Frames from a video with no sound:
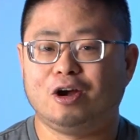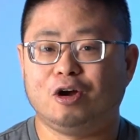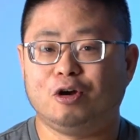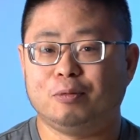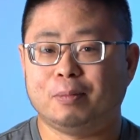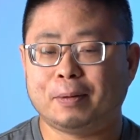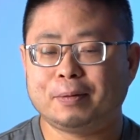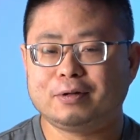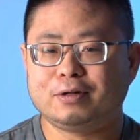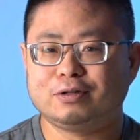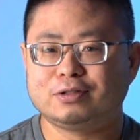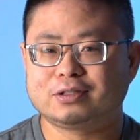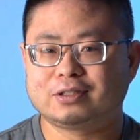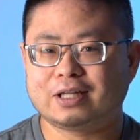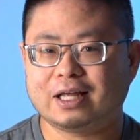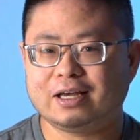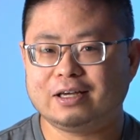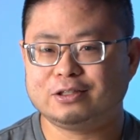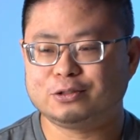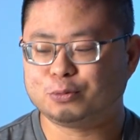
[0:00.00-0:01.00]
Remember those
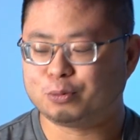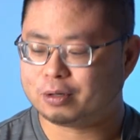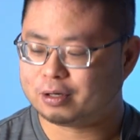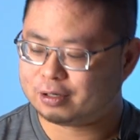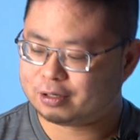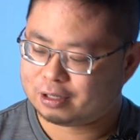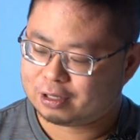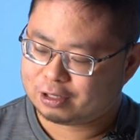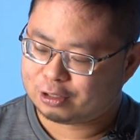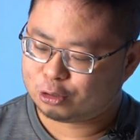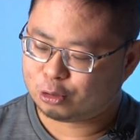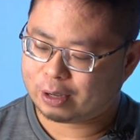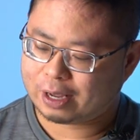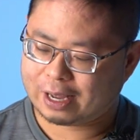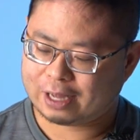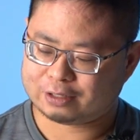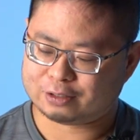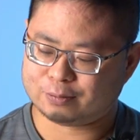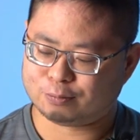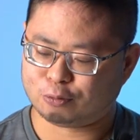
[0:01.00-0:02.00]
days when you
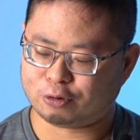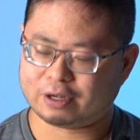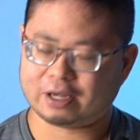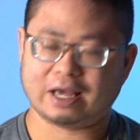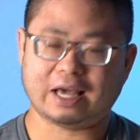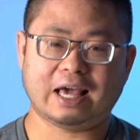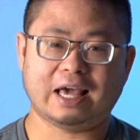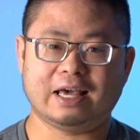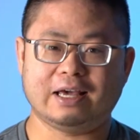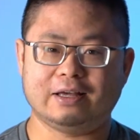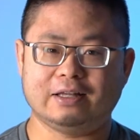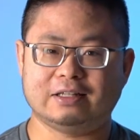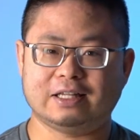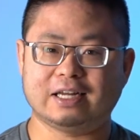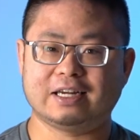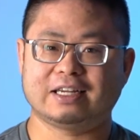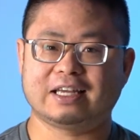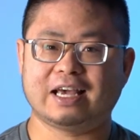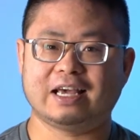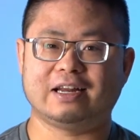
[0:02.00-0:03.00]
had to bring a
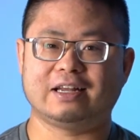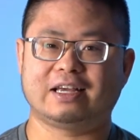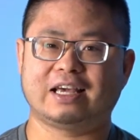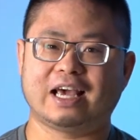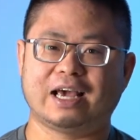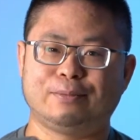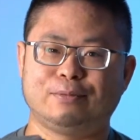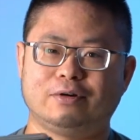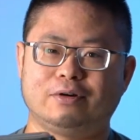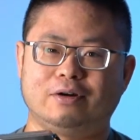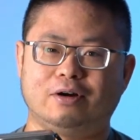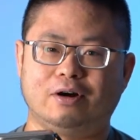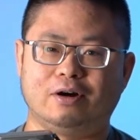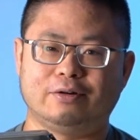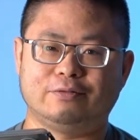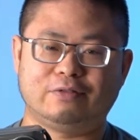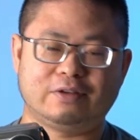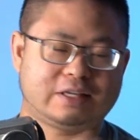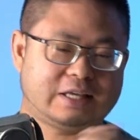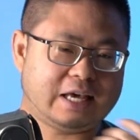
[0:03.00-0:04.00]
dedicated camera
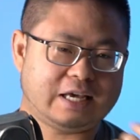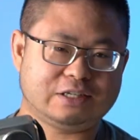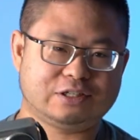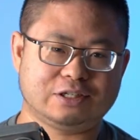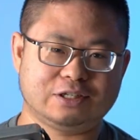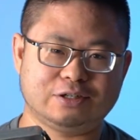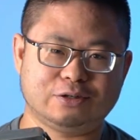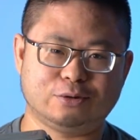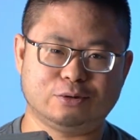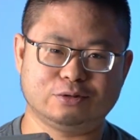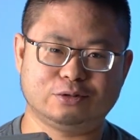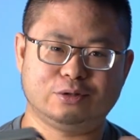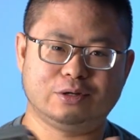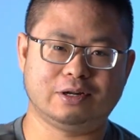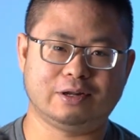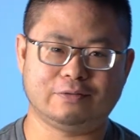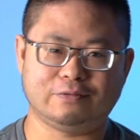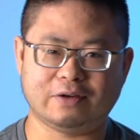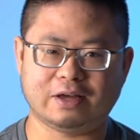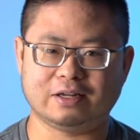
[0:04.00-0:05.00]
on vacation or to an
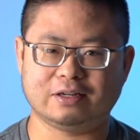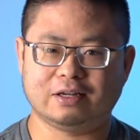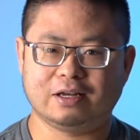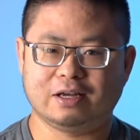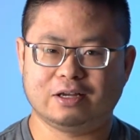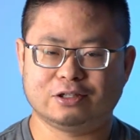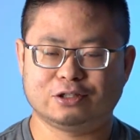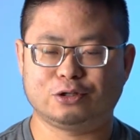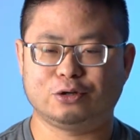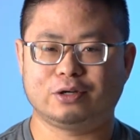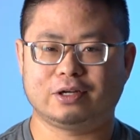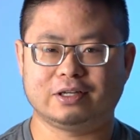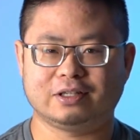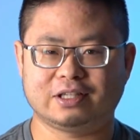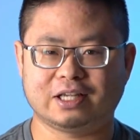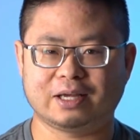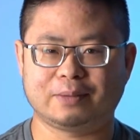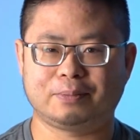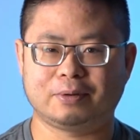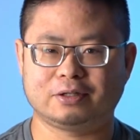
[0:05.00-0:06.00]
event so you can
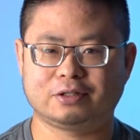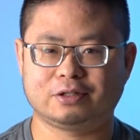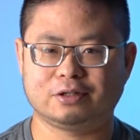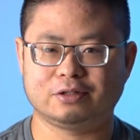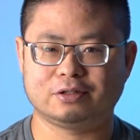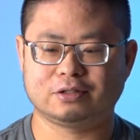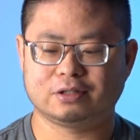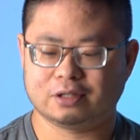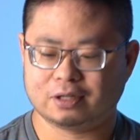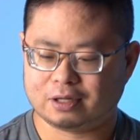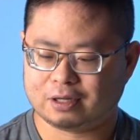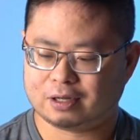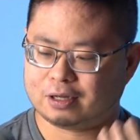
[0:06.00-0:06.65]
take pictures?